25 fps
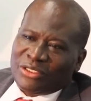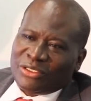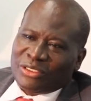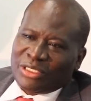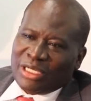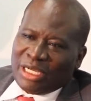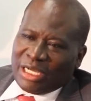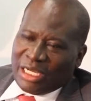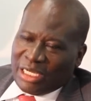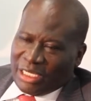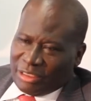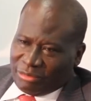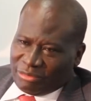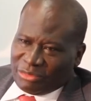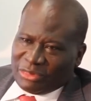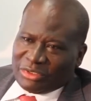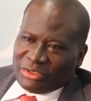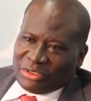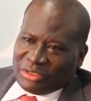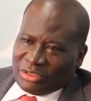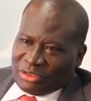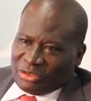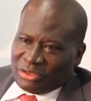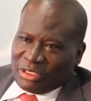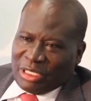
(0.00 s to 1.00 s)

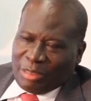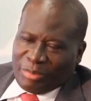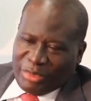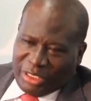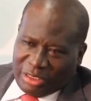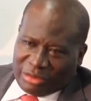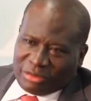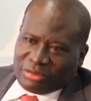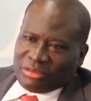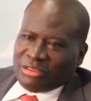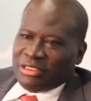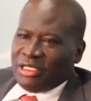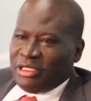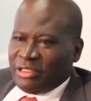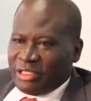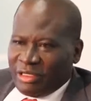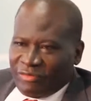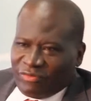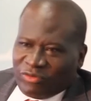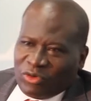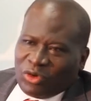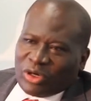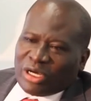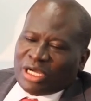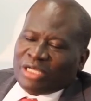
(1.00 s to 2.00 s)
The
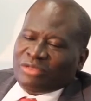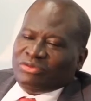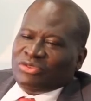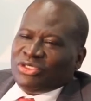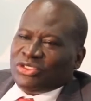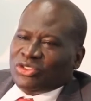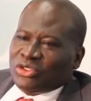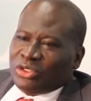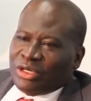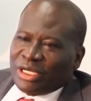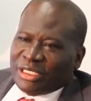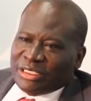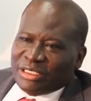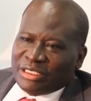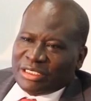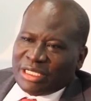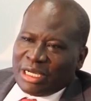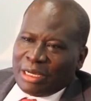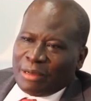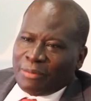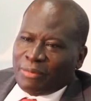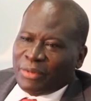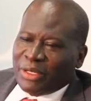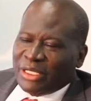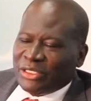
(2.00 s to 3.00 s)
four countries surrounding
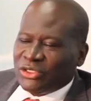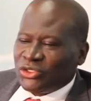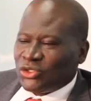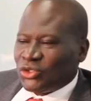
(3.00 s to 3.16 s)
our place.